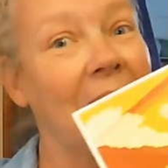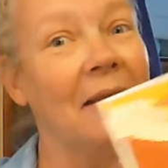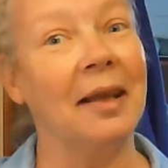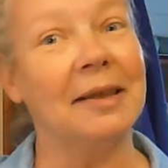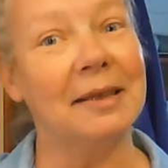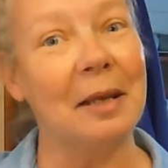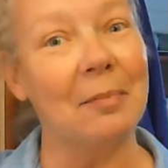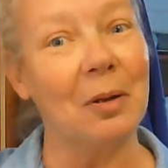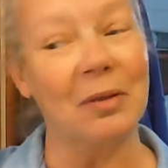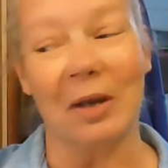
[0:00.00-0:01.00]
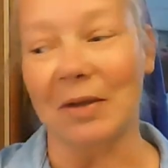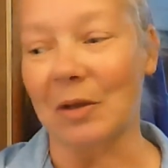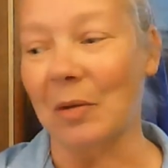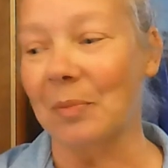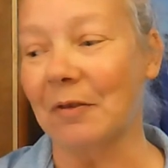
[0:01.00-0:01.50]
Like to send postcards
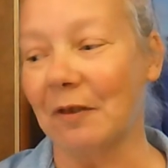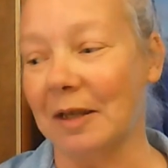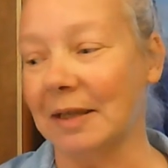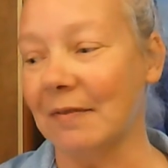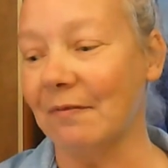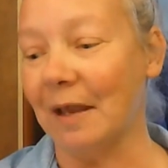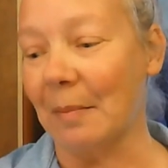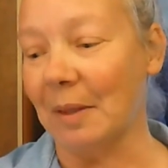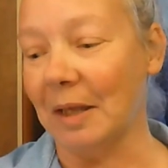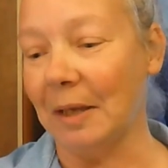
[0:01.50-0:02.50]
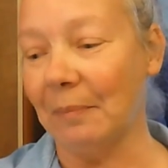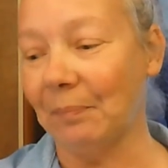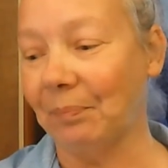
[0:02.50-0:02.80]
home to friends and family.